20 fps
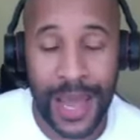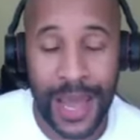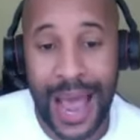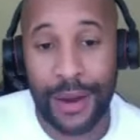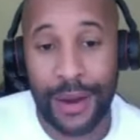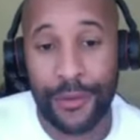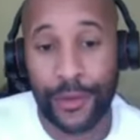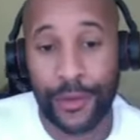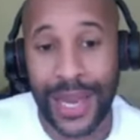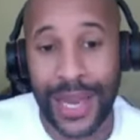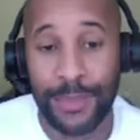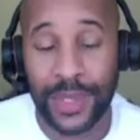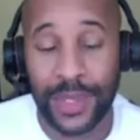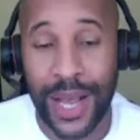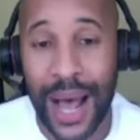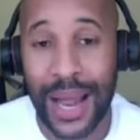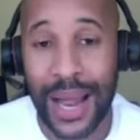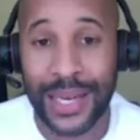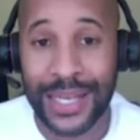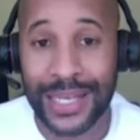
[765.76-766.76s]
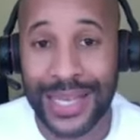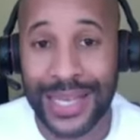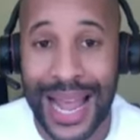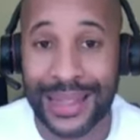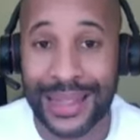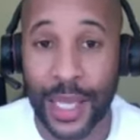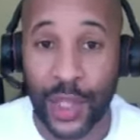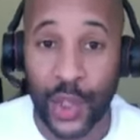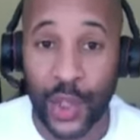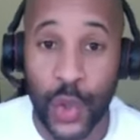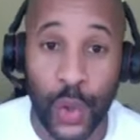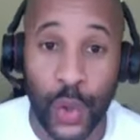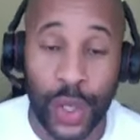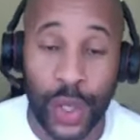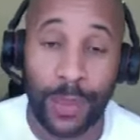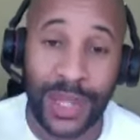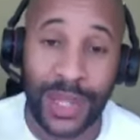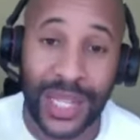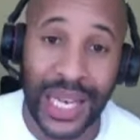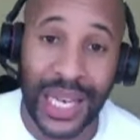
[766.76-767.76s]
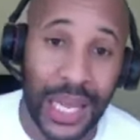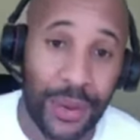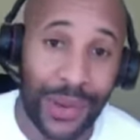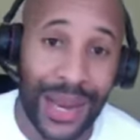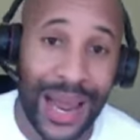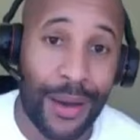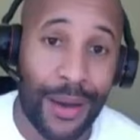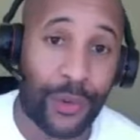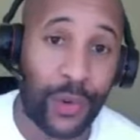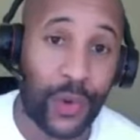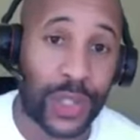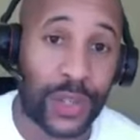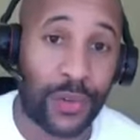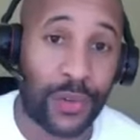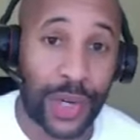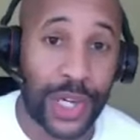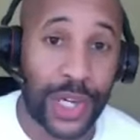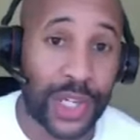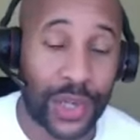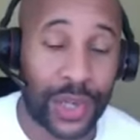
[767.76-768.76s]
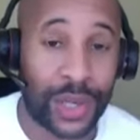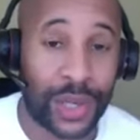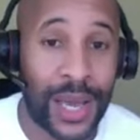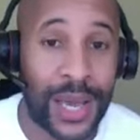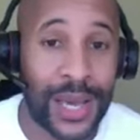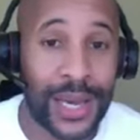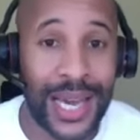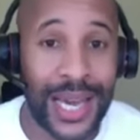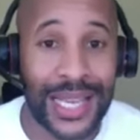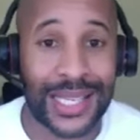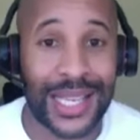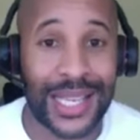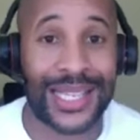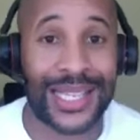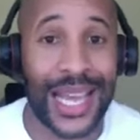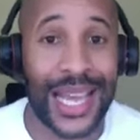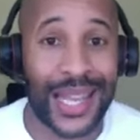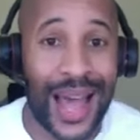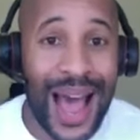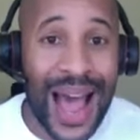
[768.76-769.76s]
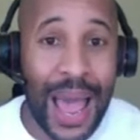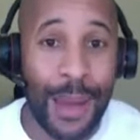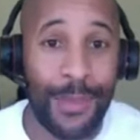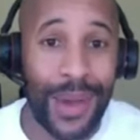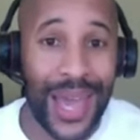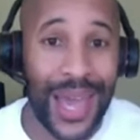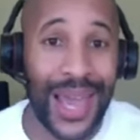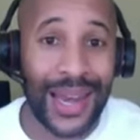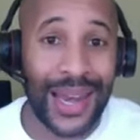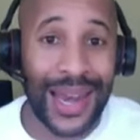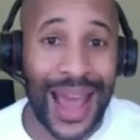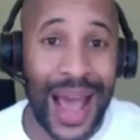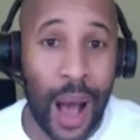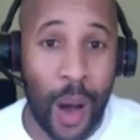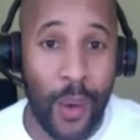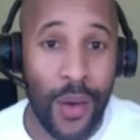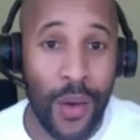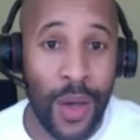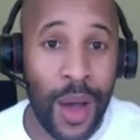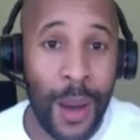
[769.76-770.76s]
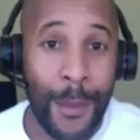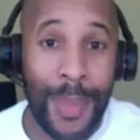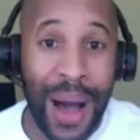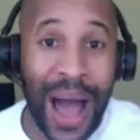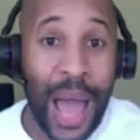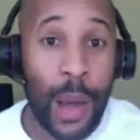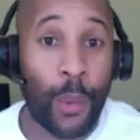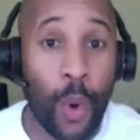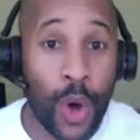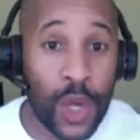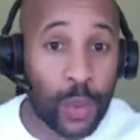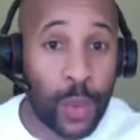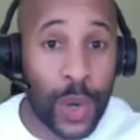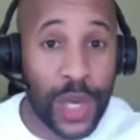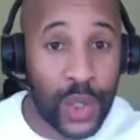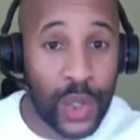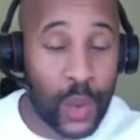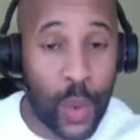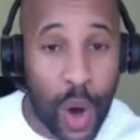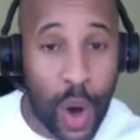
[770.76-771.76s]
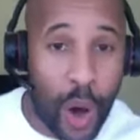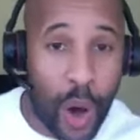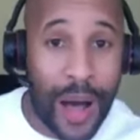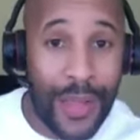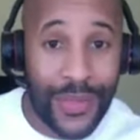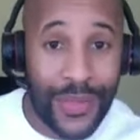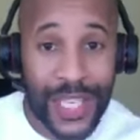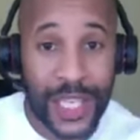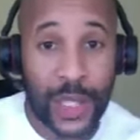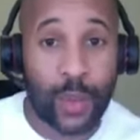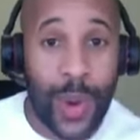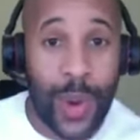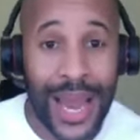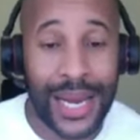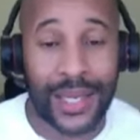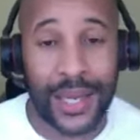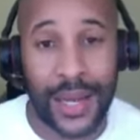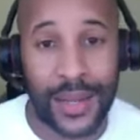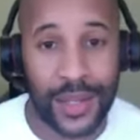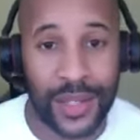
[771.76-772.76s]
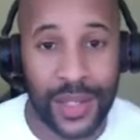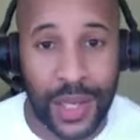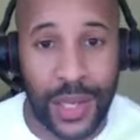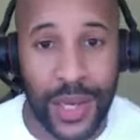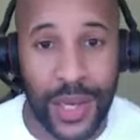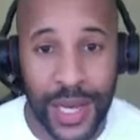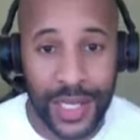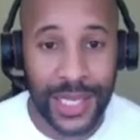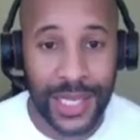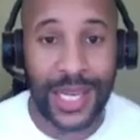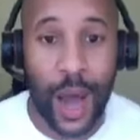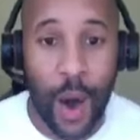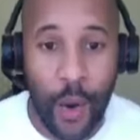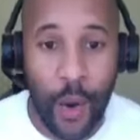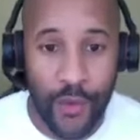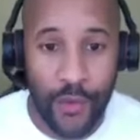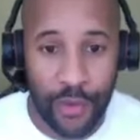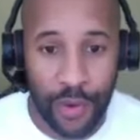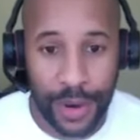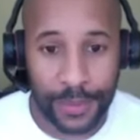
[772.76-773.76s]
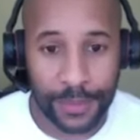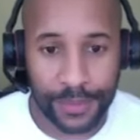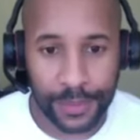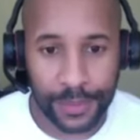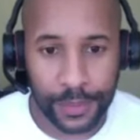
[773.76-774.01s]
And for them to understand that you can deliver that future vision, it's to say that I'm here now, but I was where you are, and this is what I done to get over it.